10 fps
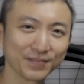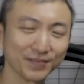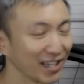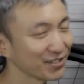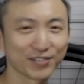
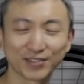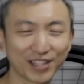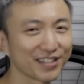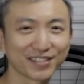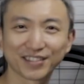that's
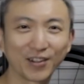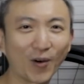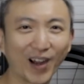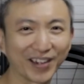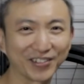
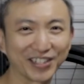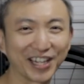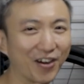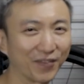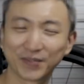all I could
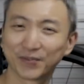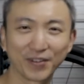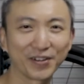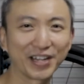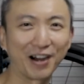think of.
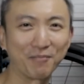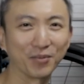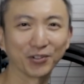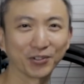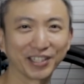Very
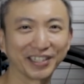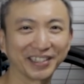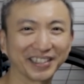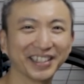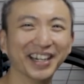humble looking.